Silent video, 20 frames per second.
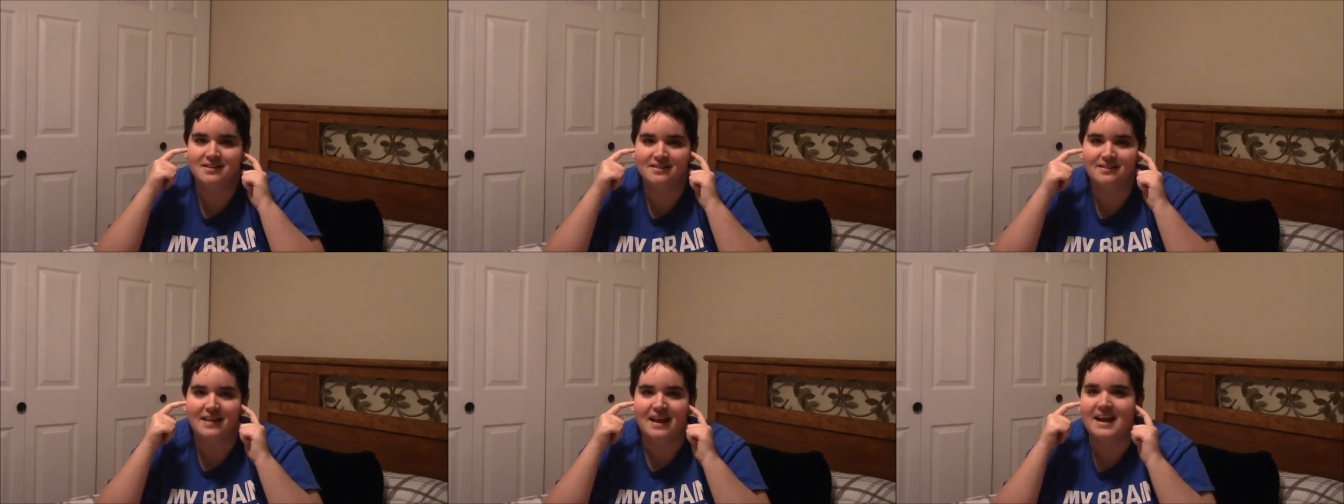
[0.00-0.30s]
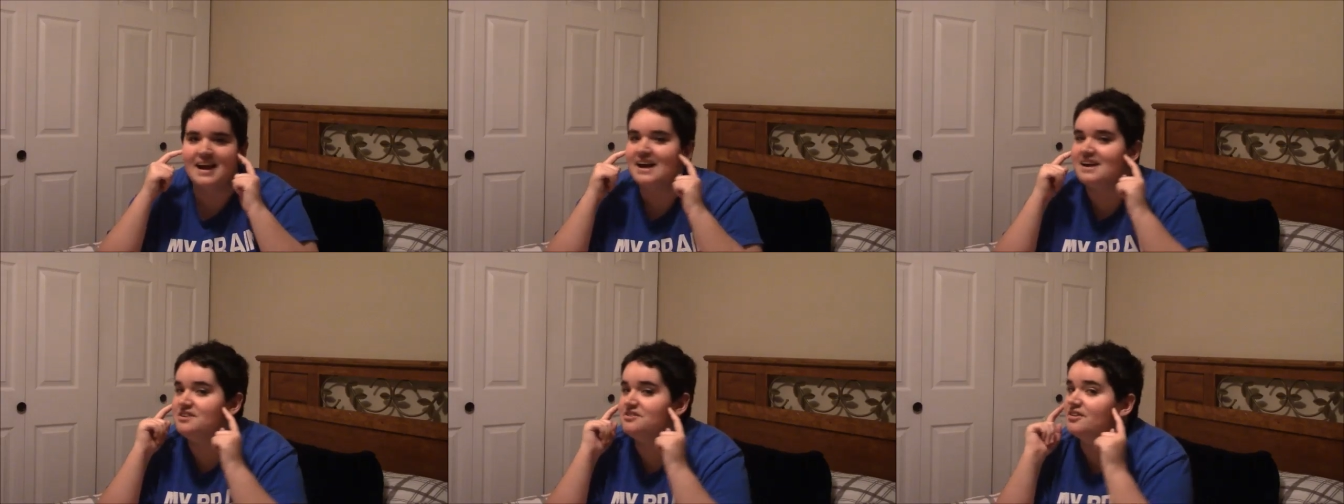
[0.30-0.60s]

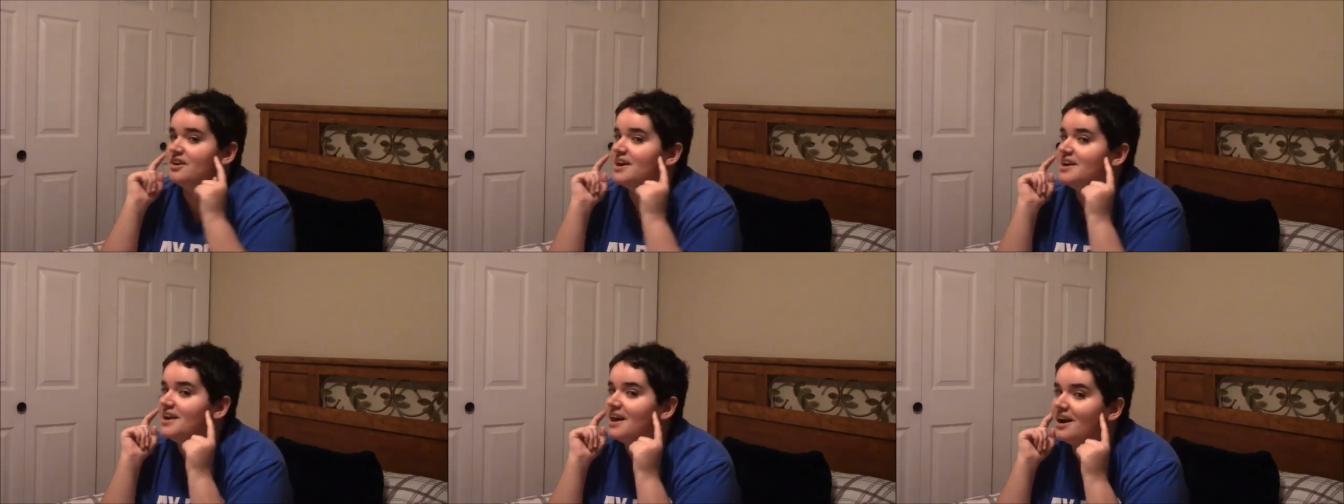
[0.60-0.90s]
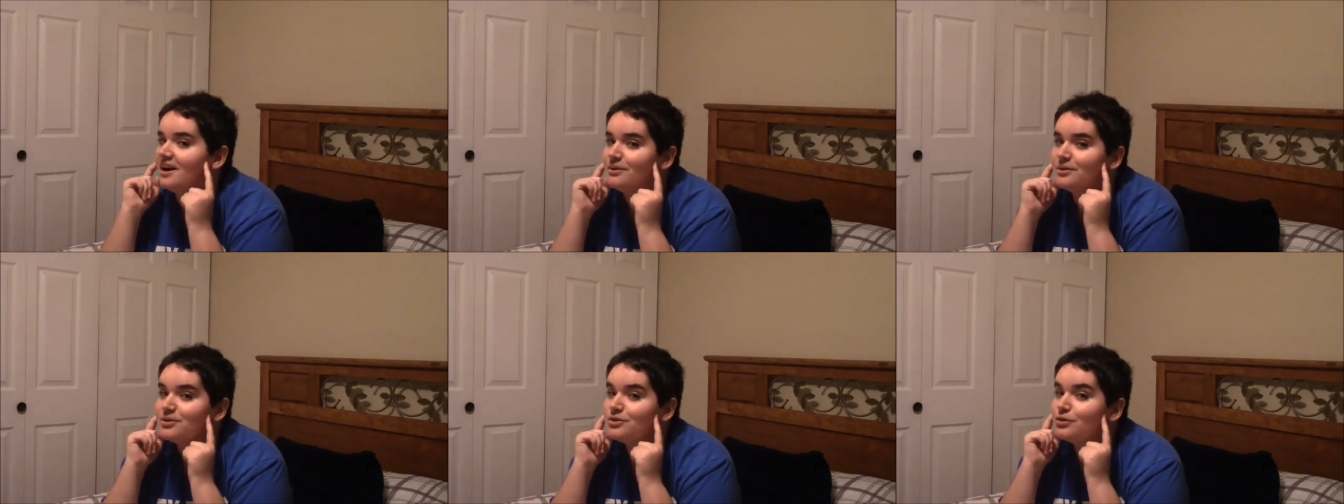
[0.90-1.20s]
they end right
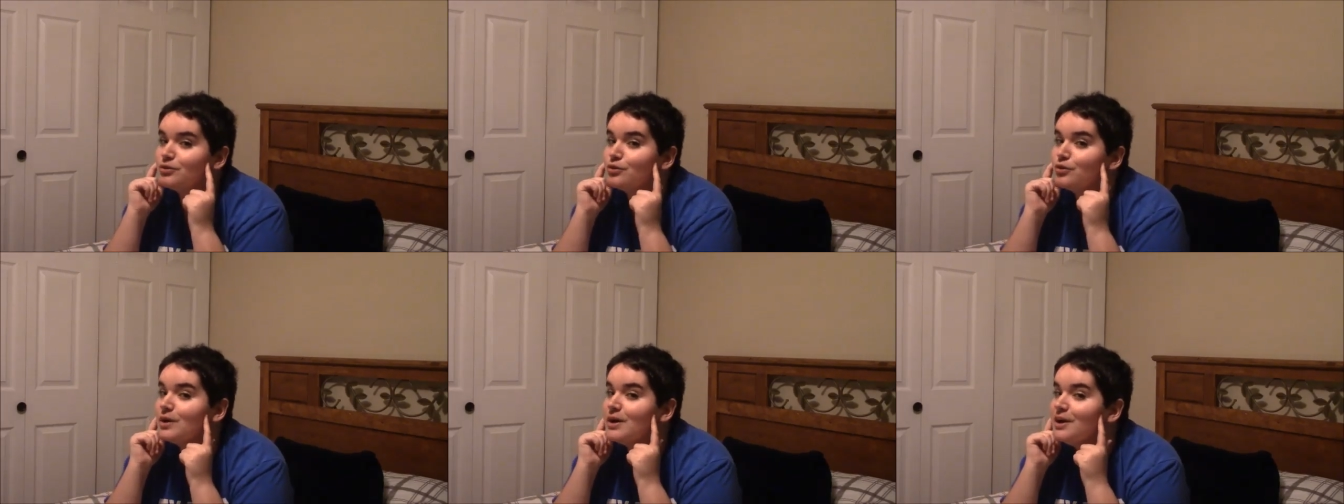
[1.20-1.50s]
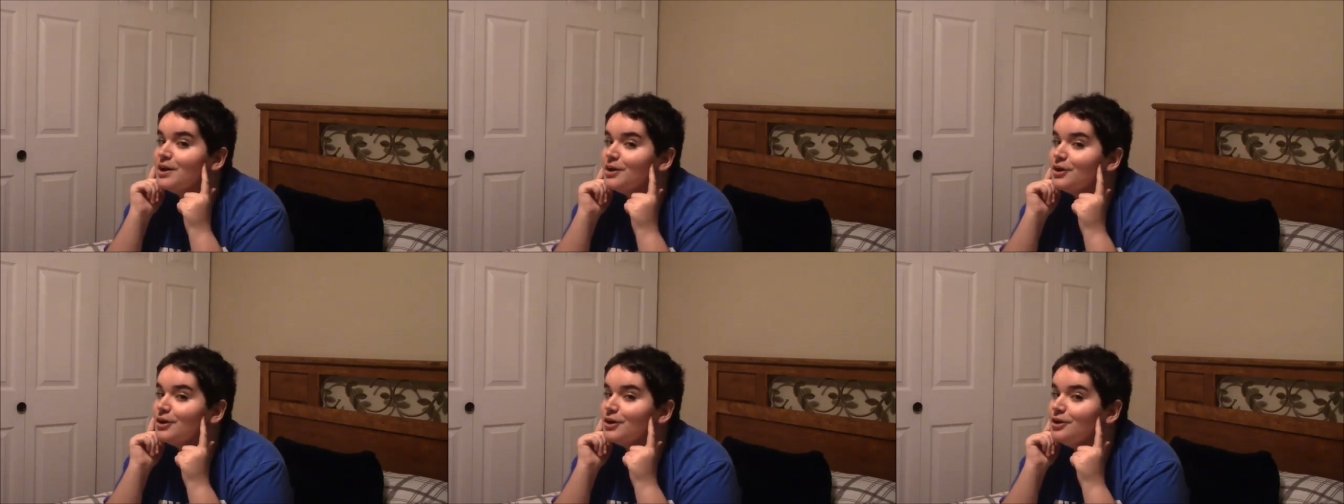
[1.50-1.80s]
now. It's
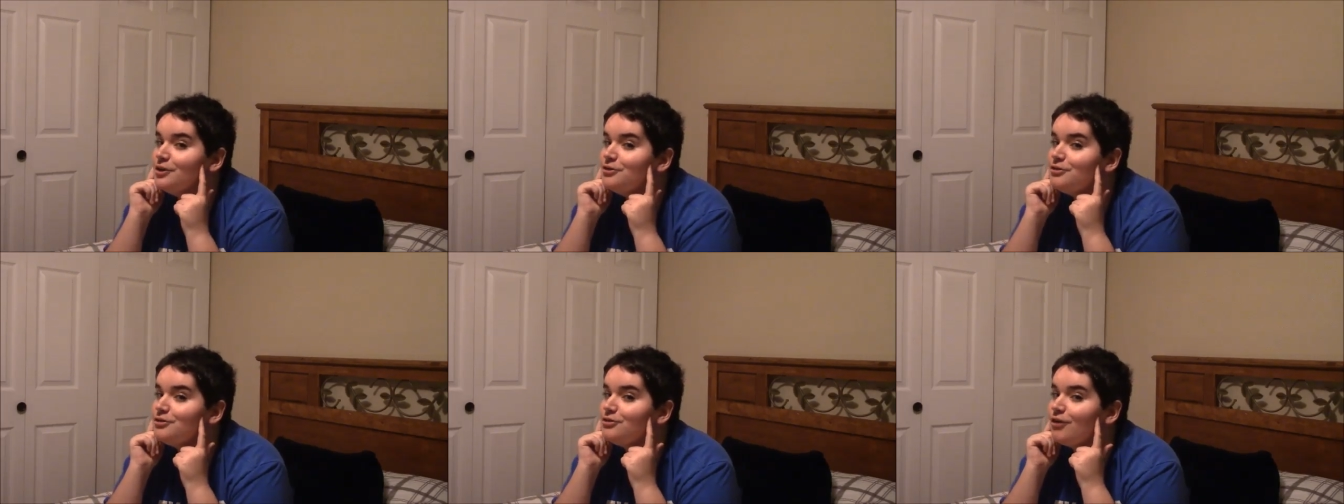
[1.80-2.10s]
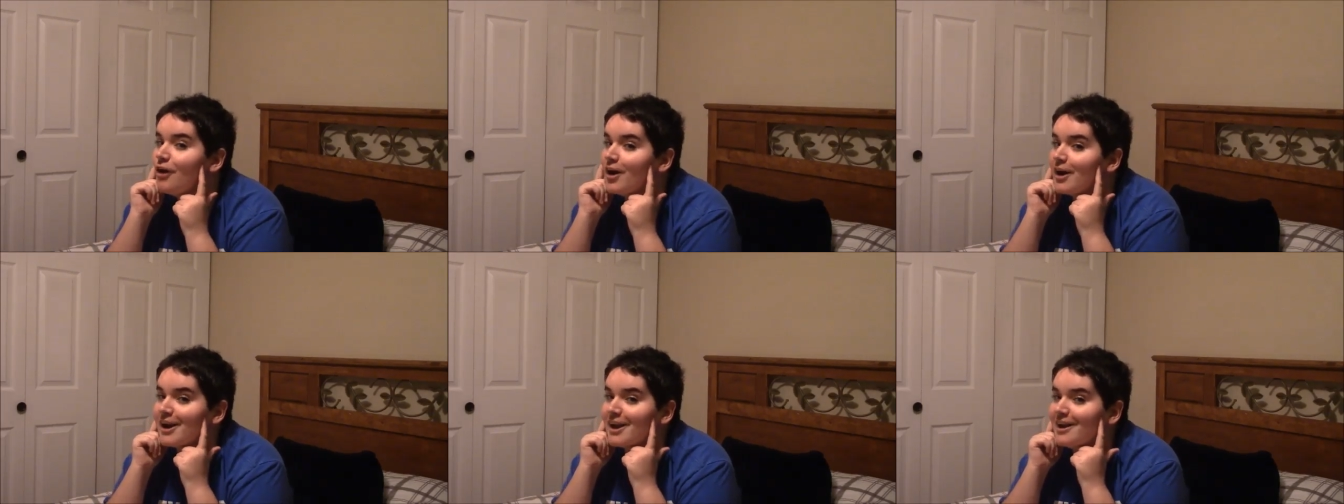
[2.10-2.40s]
really
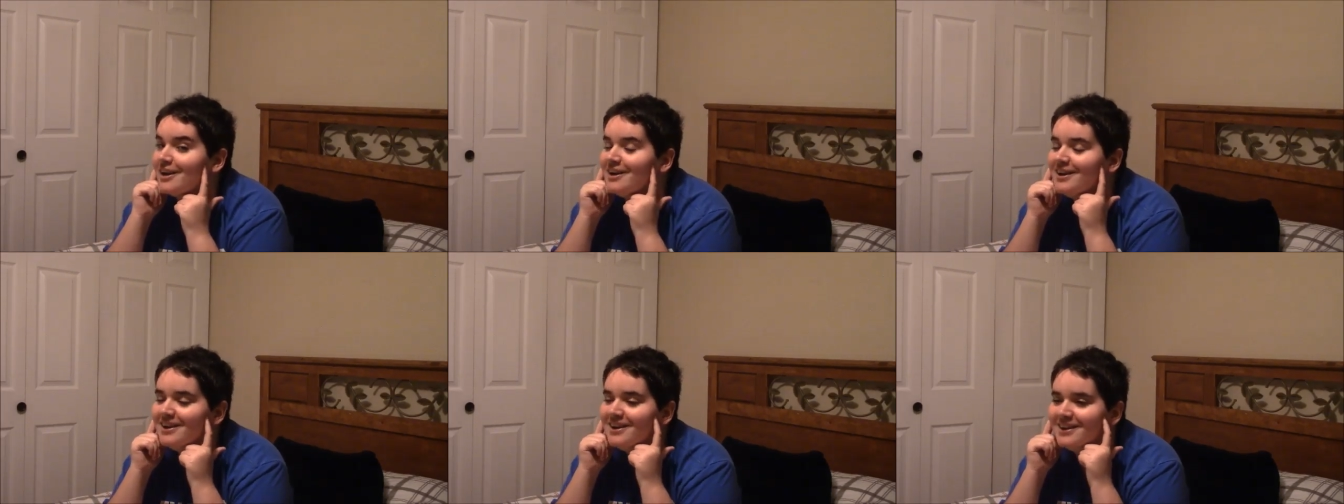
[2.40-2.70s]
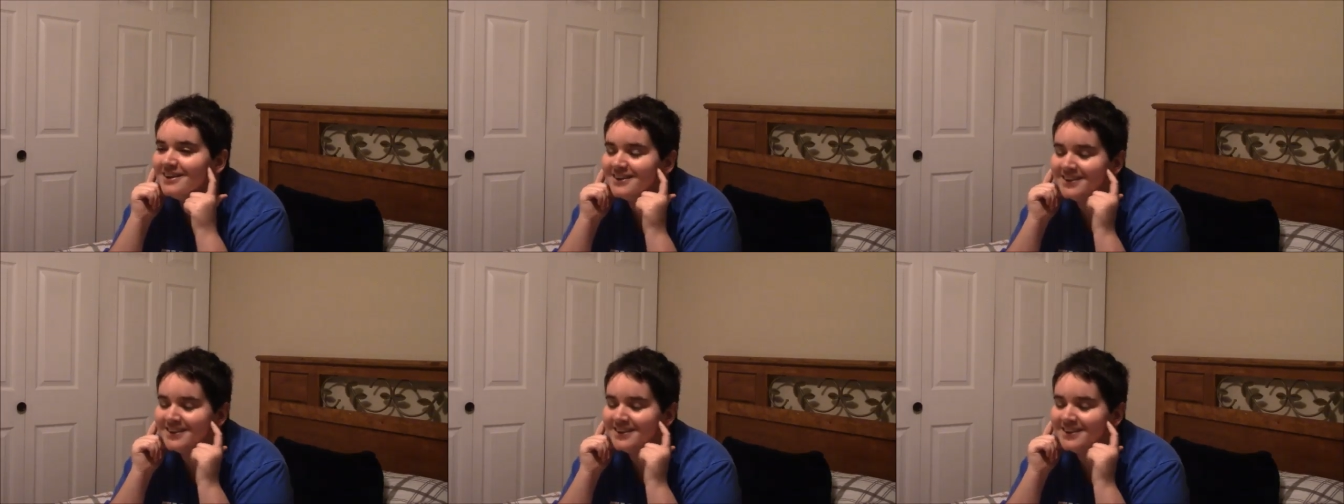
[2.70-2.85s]
funny.